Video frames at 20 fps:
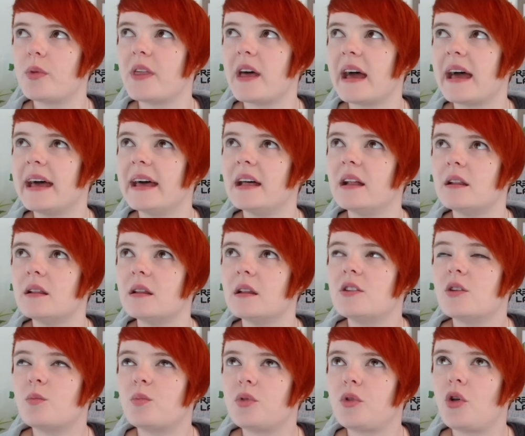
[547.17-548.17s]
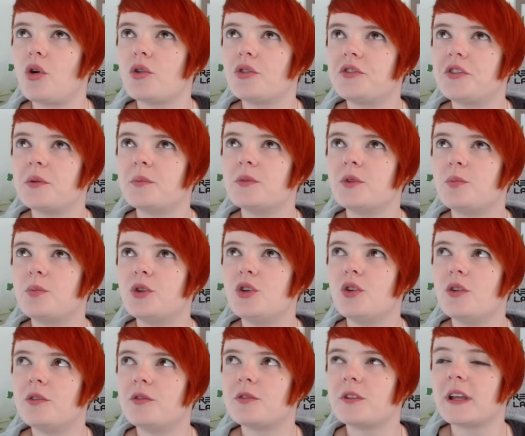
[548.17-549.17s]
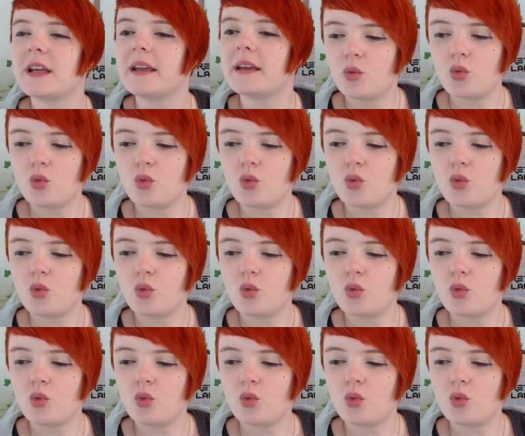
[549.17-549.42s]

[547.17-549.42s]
the hill that blossomed beautifully.